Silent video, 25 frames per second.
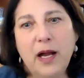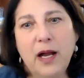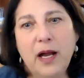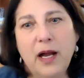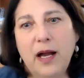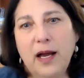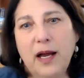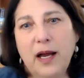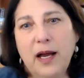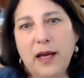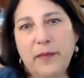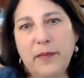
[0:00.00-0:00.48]

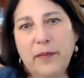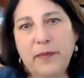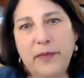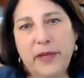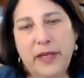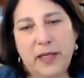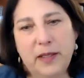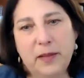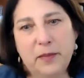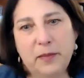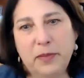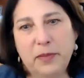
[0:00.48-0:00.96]

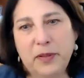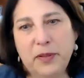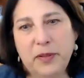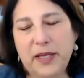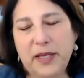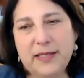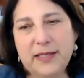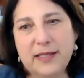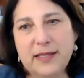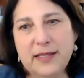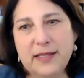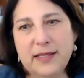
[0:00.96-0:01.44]
in
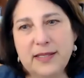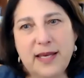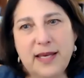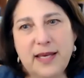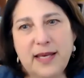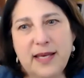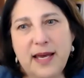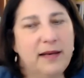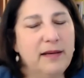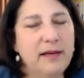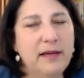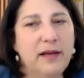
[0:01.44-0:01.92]
places
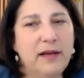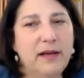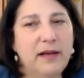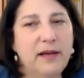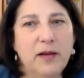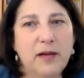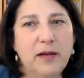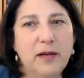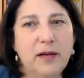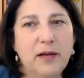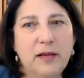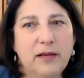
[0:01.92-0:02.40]
that,
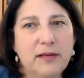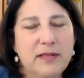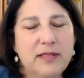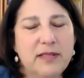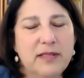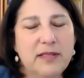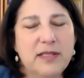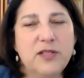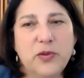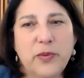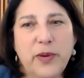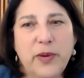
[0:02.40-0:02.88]
in
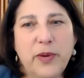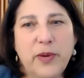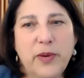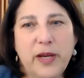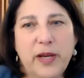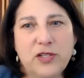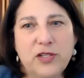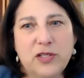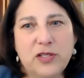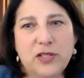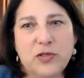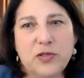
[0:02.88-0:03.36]

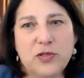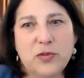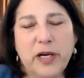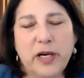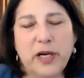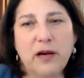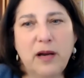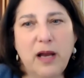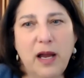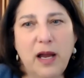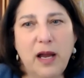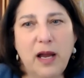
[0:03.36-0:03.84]
situations
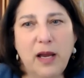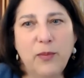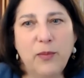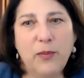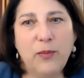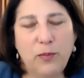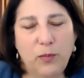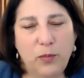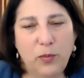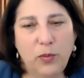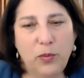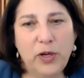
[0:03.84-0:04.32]
where I
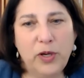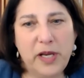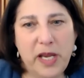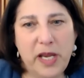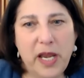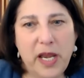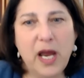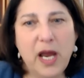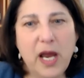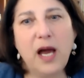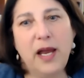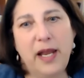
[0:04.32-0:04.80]
would
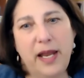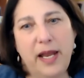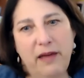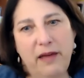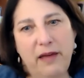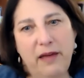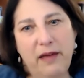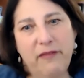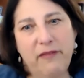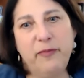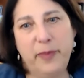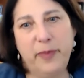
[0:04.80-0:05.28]
not
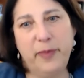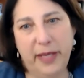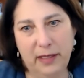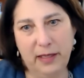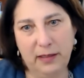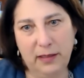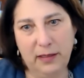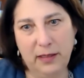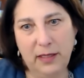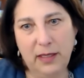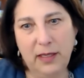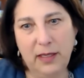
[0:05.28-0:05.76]
have been
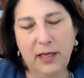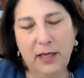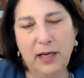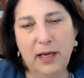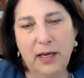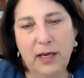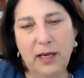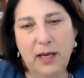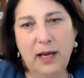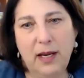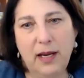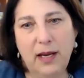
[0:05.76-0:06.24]

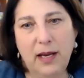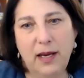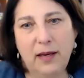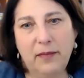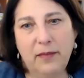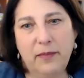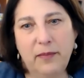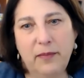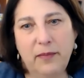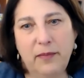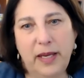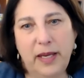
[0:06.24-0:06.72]

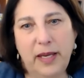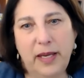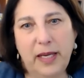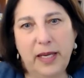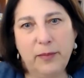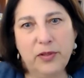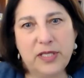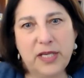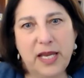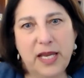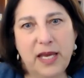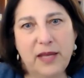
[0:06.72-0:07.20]

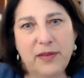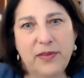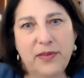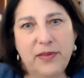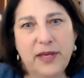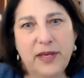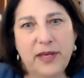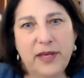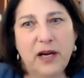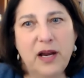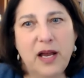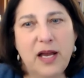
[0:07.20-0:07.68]
able to get
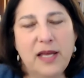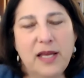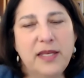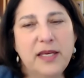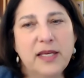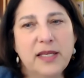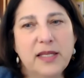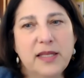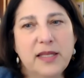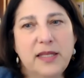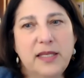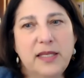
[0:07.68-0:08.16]
there. I
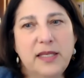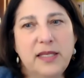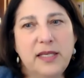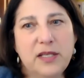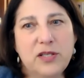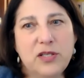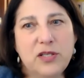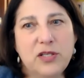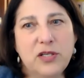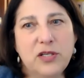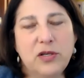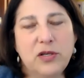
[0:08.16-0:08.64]
think the
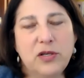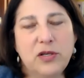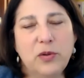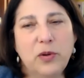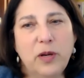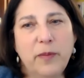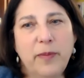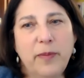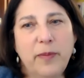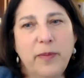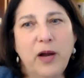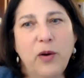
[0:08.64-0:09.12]

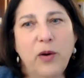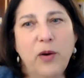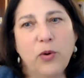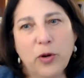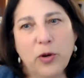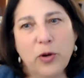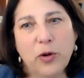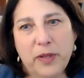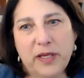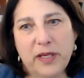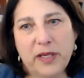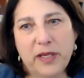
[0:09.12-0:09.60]
issue about
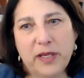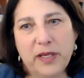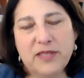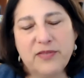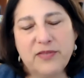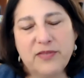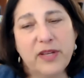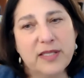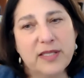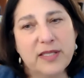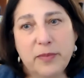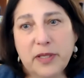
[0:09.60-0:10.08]
workplace
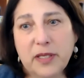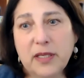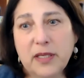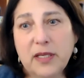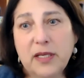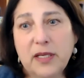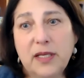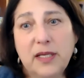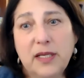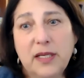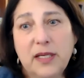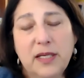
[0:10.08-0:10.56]

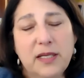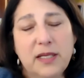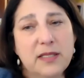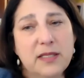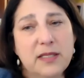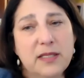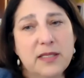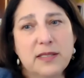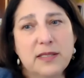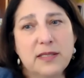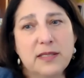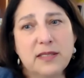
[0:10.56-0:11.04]
flexibility
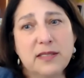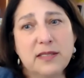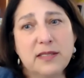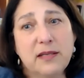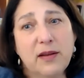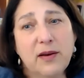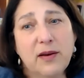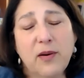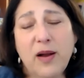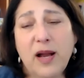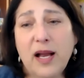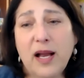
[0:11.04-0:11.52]
is,
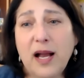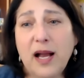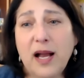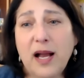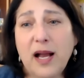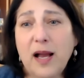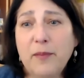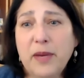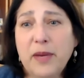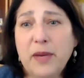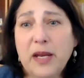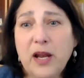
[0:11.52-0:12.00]

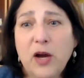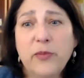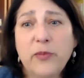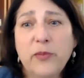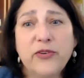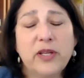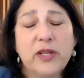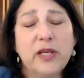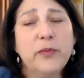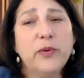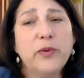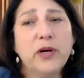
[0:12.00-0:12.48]
I mean,
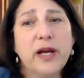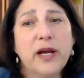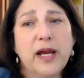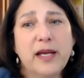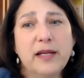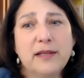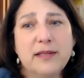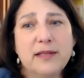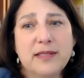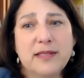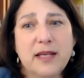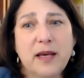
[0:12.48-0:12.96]
hopefully we're
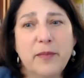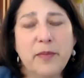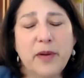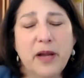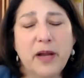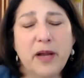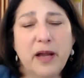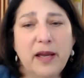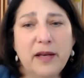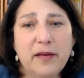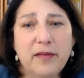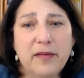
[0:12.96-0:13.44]
at some
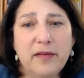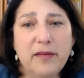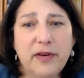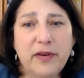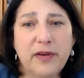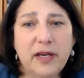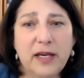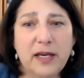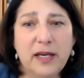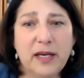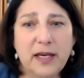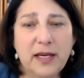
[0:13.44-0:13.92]
kind of
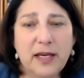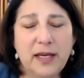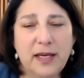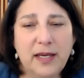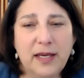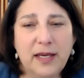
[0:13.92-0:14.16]
a,